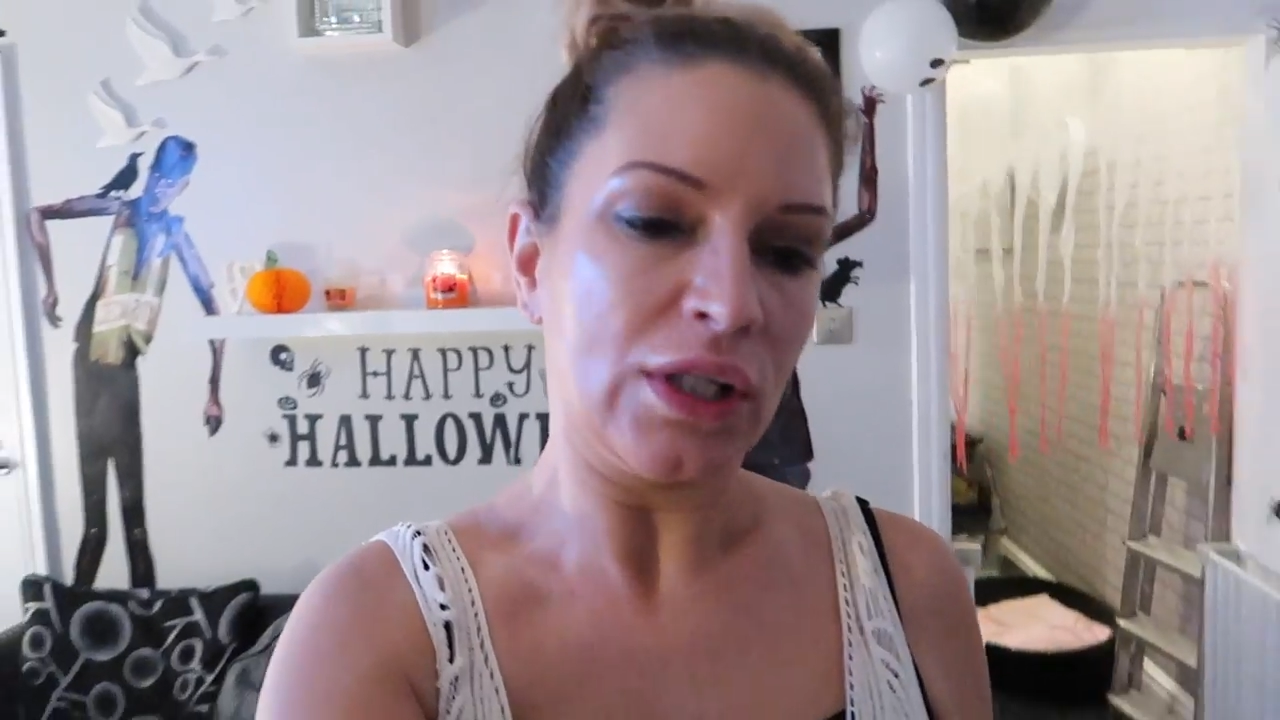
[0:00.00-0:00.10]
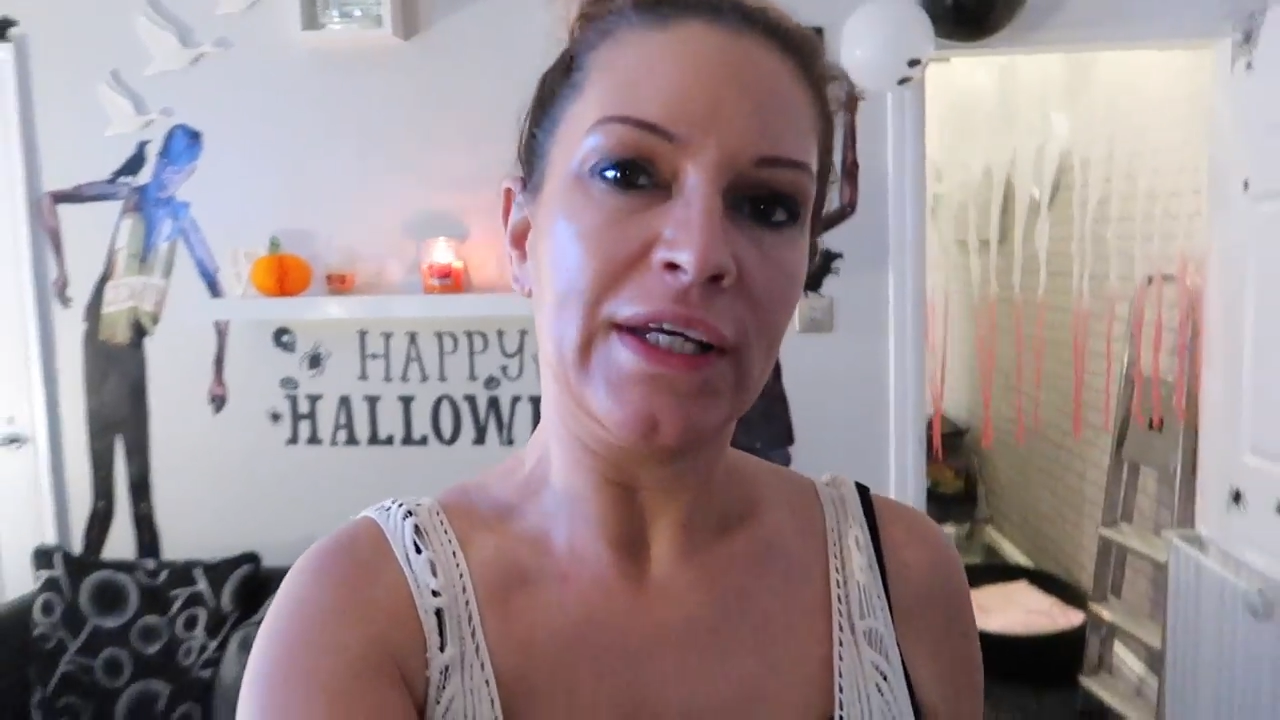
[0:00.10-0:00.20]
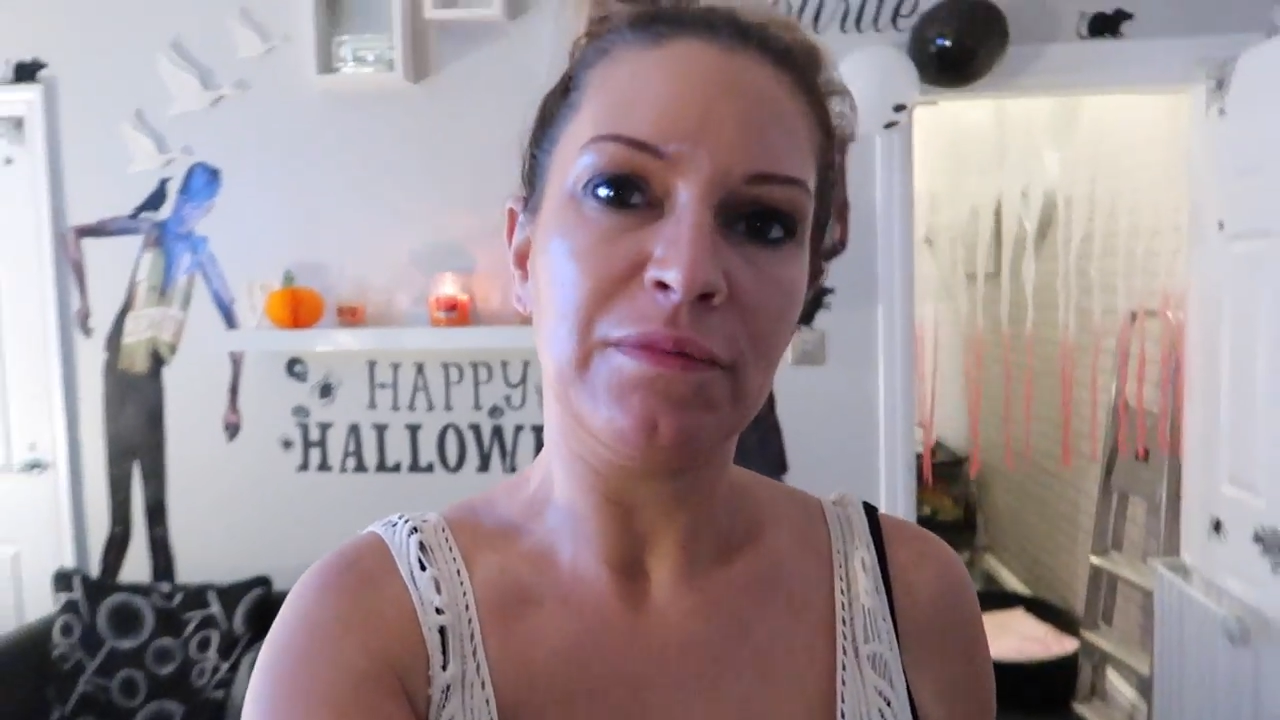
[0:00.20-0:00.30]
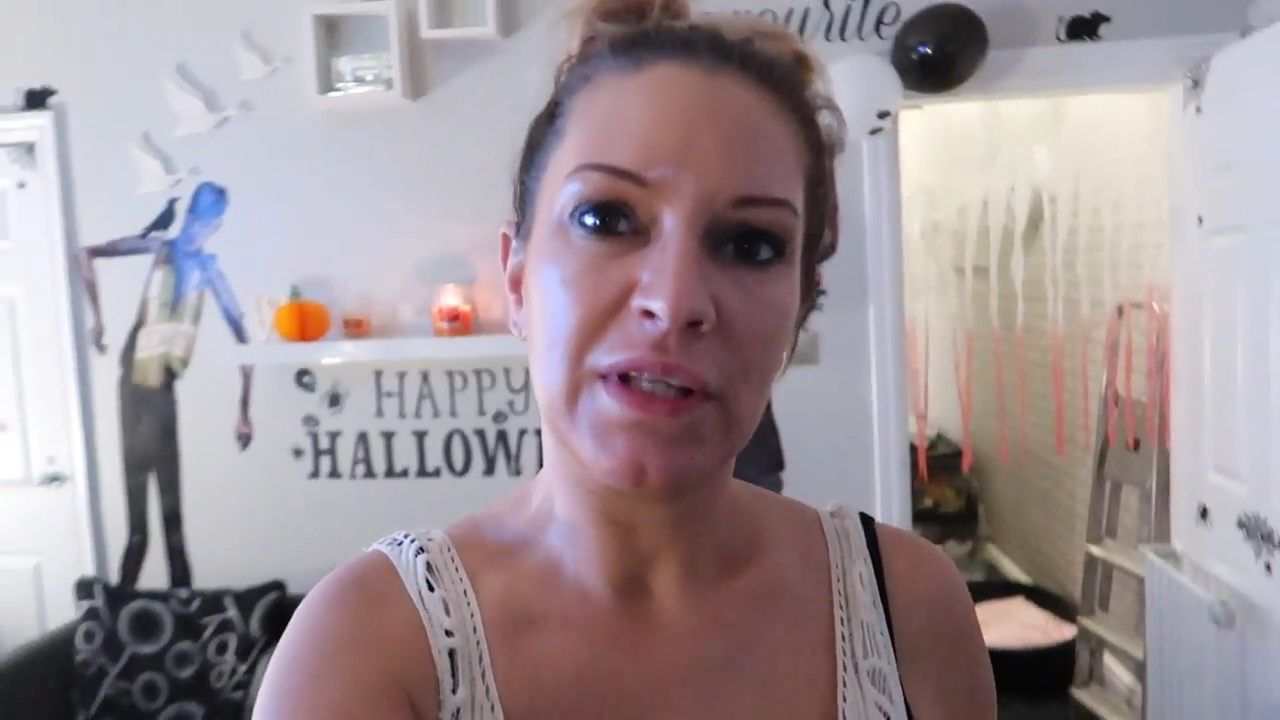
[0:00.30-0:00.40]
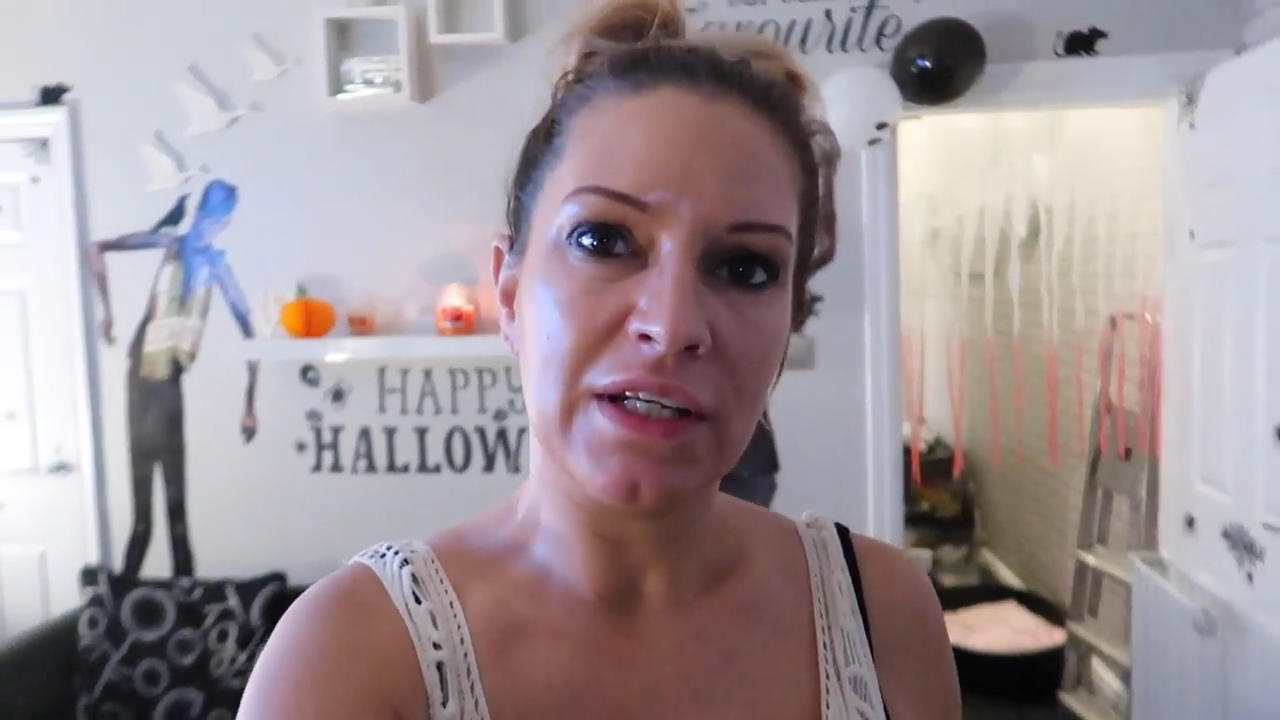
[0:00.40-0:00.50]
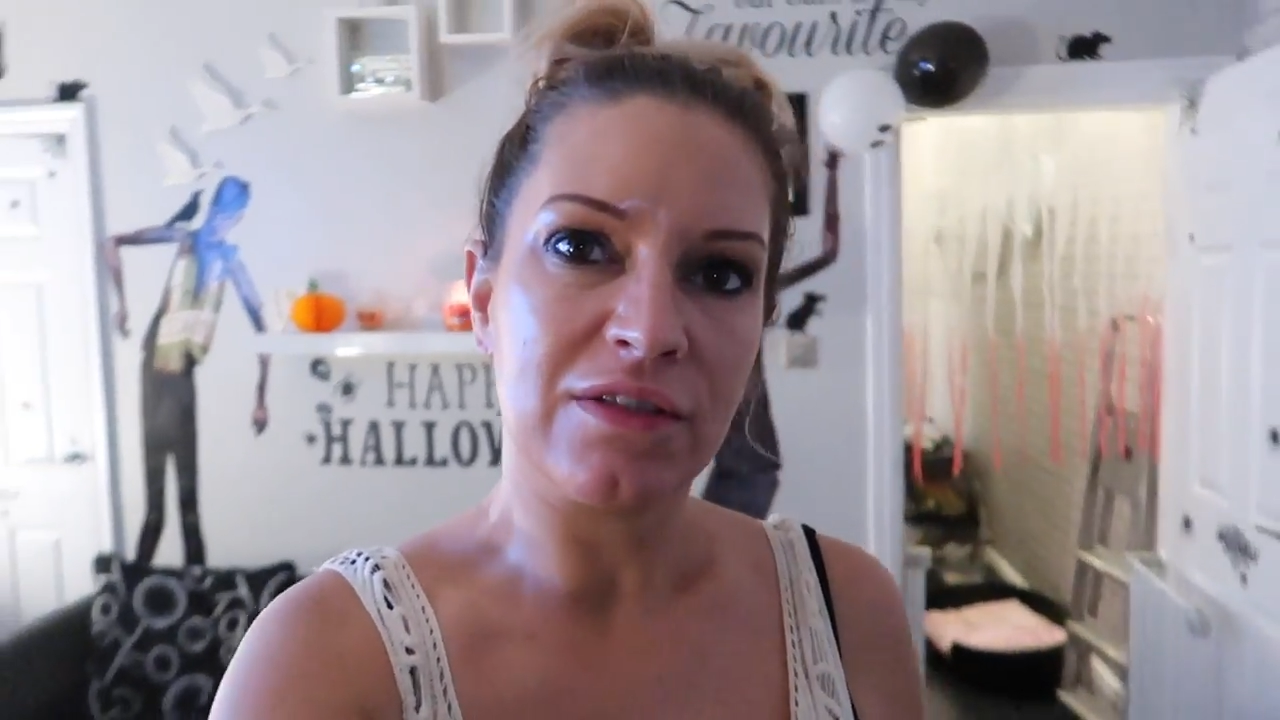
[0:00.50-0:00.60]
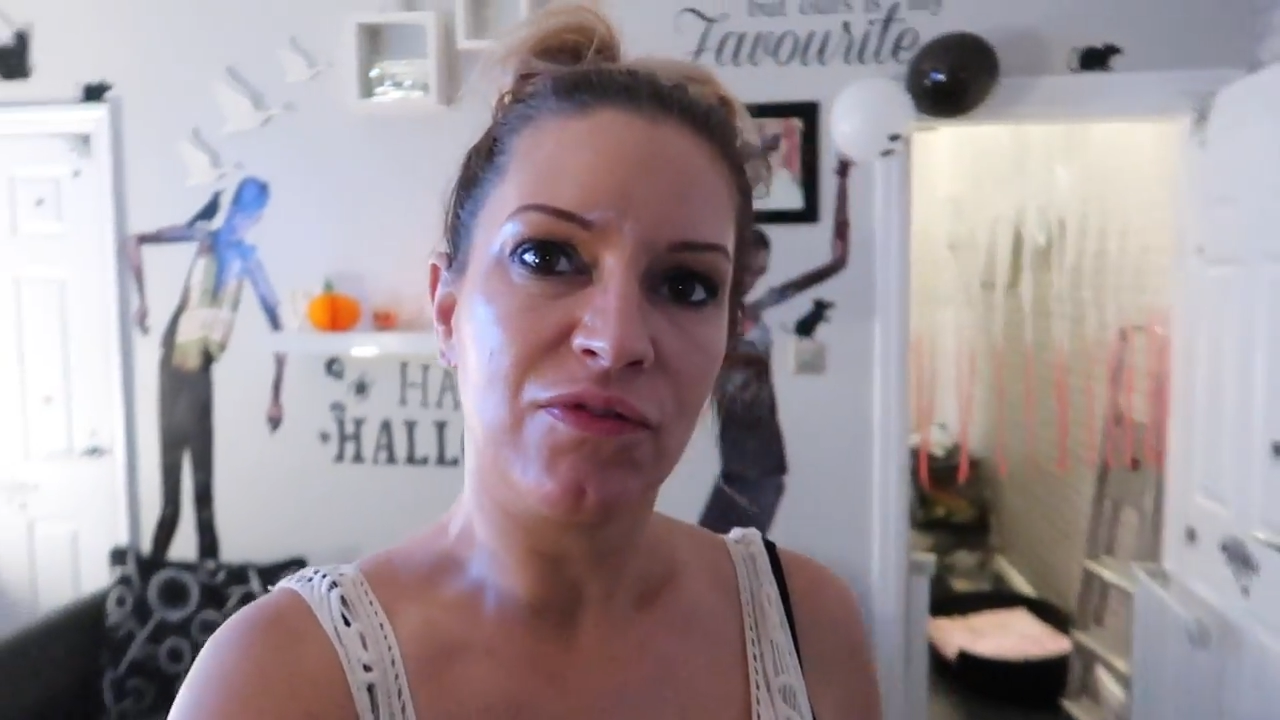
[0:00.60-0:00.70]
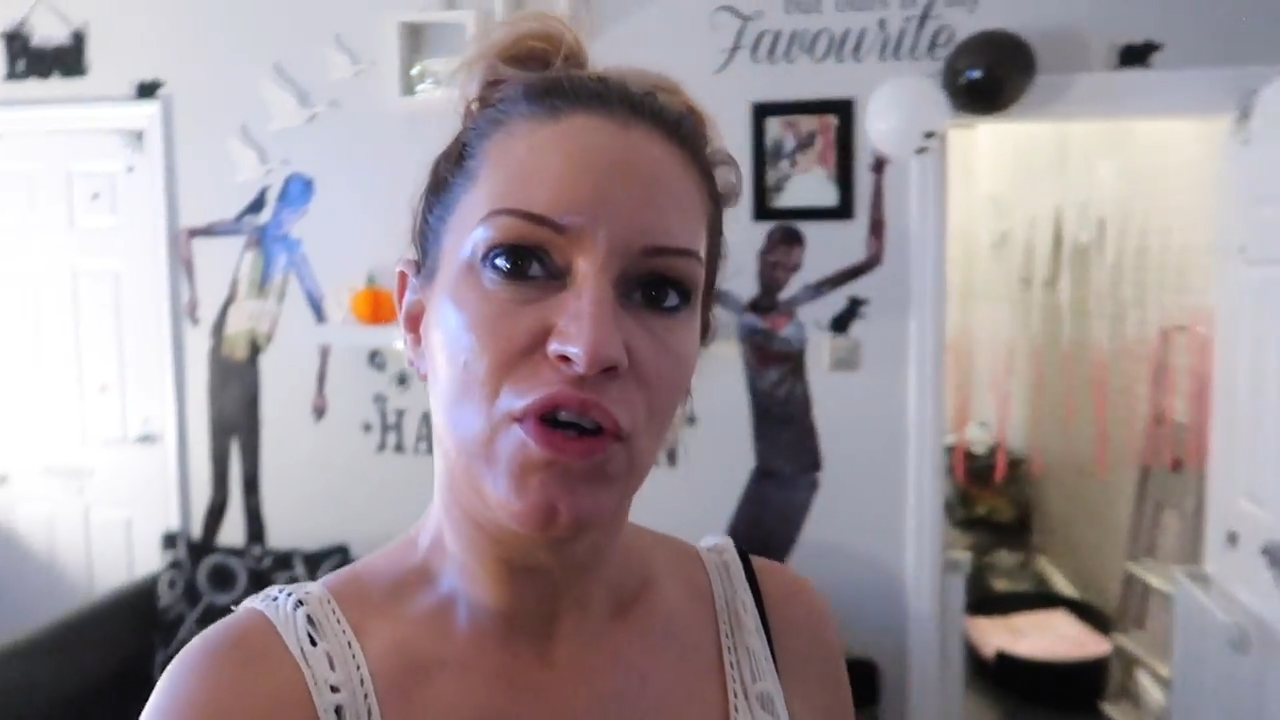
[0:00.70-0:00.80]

So Liam did his